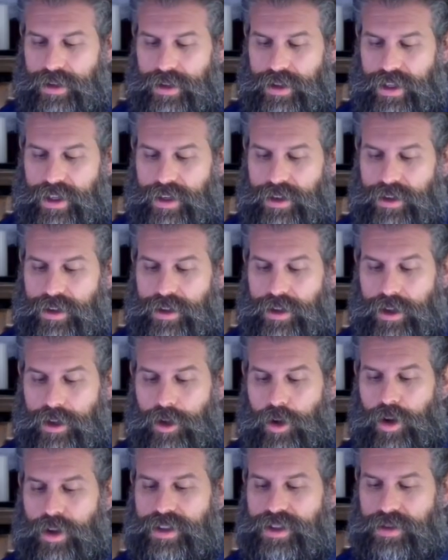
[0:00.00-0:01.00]
the
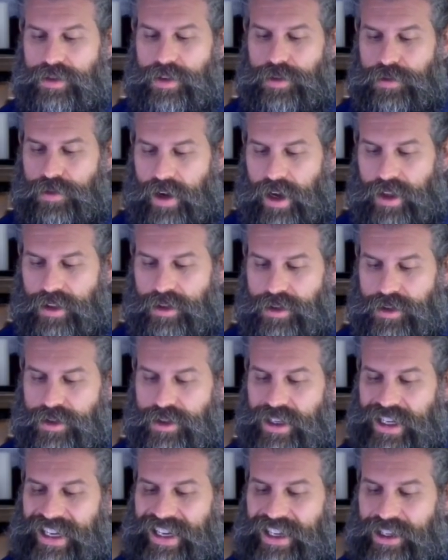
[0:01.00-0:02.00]
laws of the
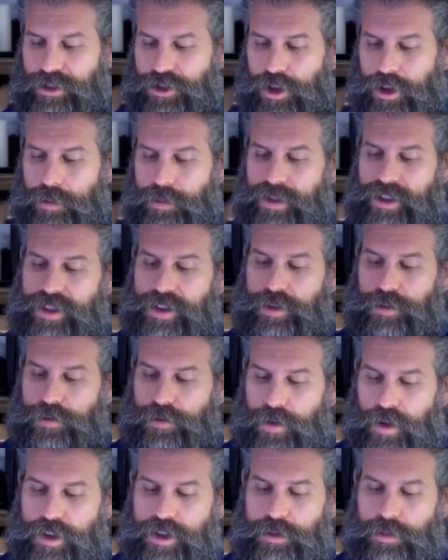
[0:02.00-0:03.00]
fathers, interprets the
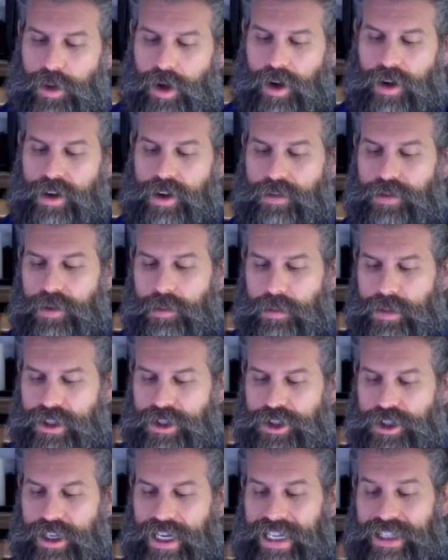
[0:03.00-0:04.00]
first part of the
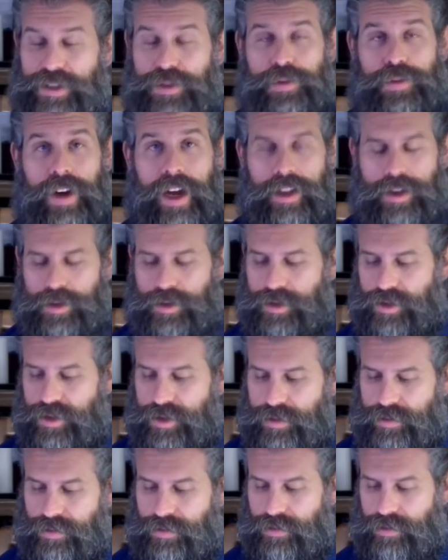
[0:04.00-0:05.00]
Mishnah as
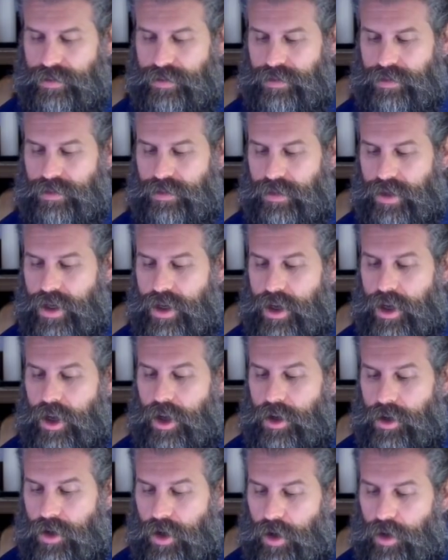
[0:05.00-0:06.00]
follows.
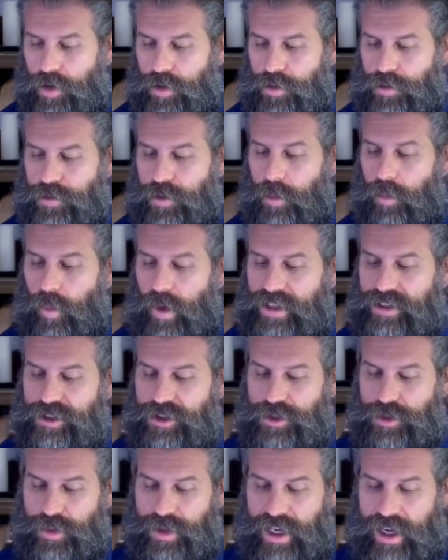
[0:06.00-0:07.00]
Know from
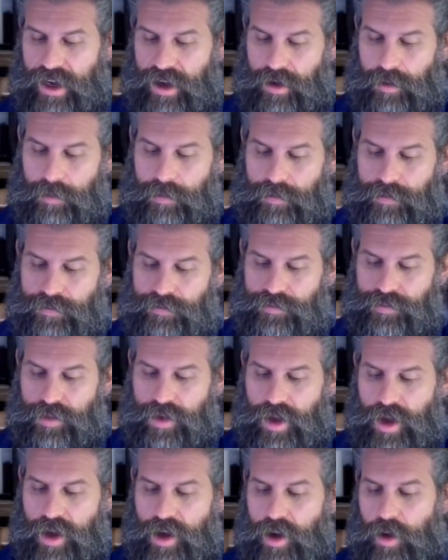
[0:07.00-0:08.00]
whence you came.
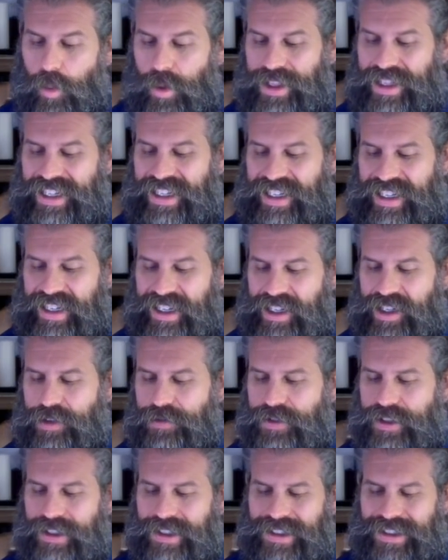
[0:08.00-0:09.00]
When the heat
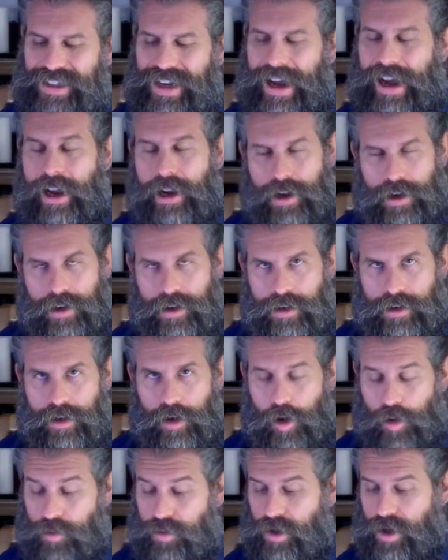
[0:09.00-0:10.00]
of desire
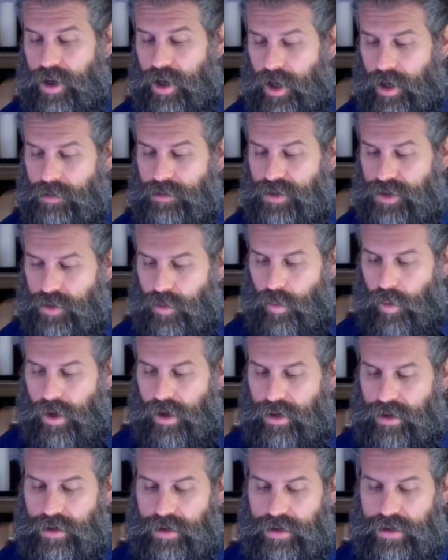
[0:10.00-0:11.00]
overcomes
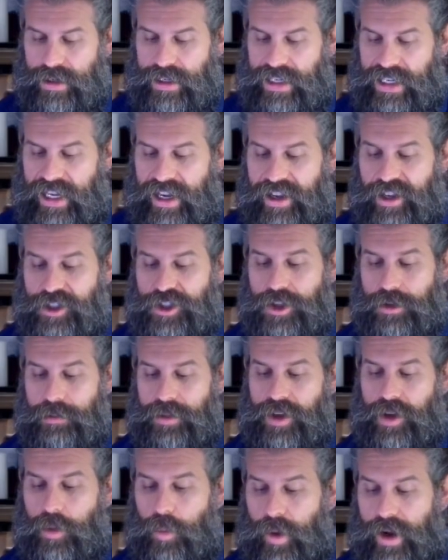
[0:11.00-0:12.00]
one, he should
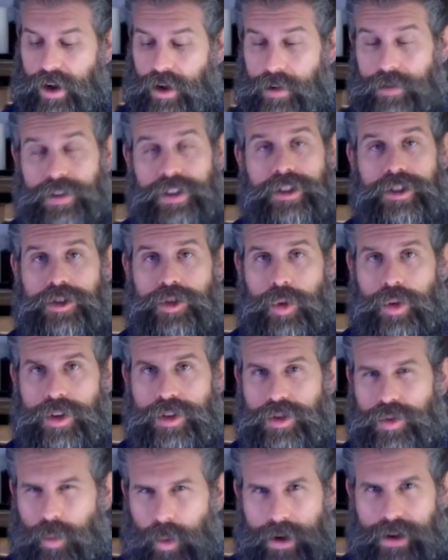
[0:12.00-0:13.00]
be aware of its
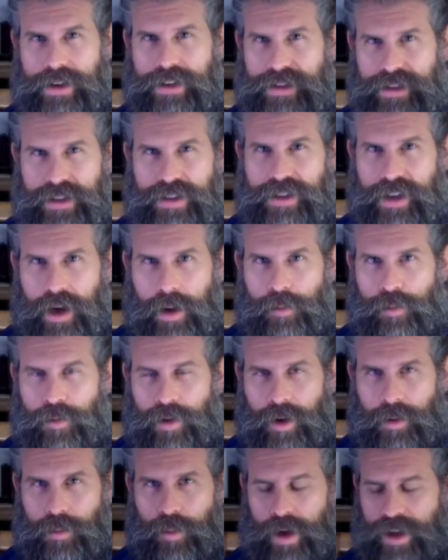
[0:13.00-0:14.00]
source. Where does this come
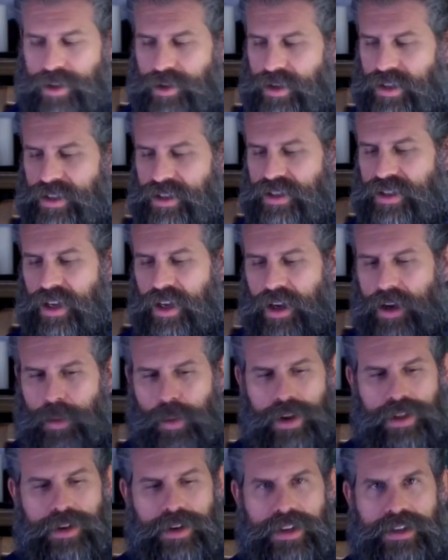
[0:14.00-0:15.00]
from? Whether it's
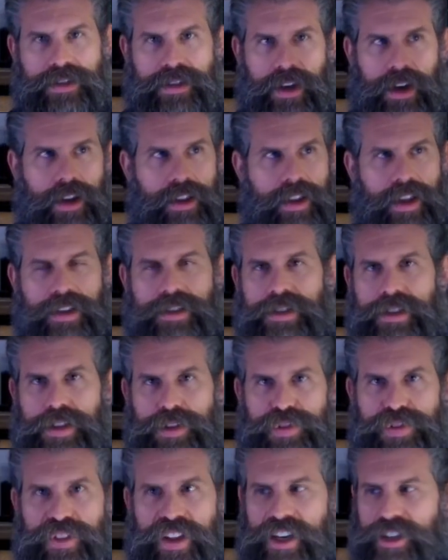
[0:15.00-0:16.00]
lust of the
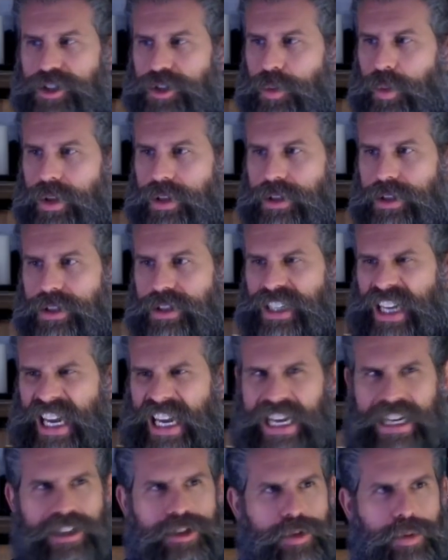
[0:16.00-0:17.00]
flesh, or whether it's
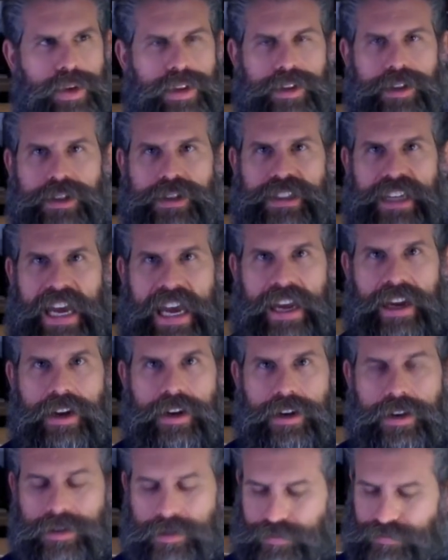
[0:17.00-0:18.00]
hate, or whether it's
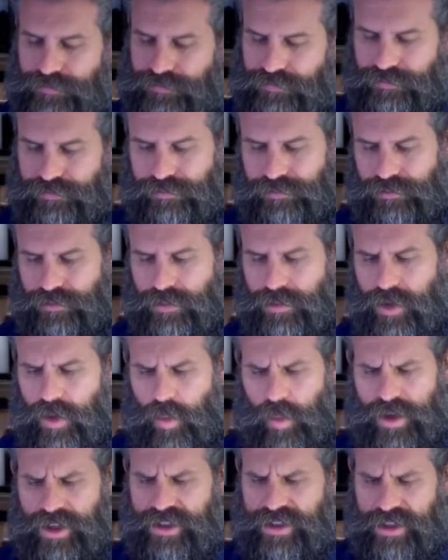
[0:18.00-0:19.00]
anger,
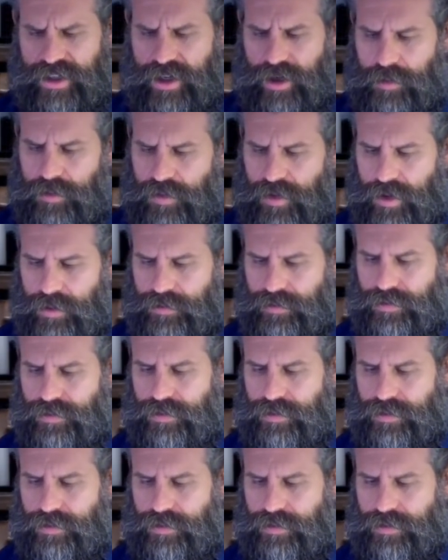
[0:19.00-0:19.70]
where does it come from?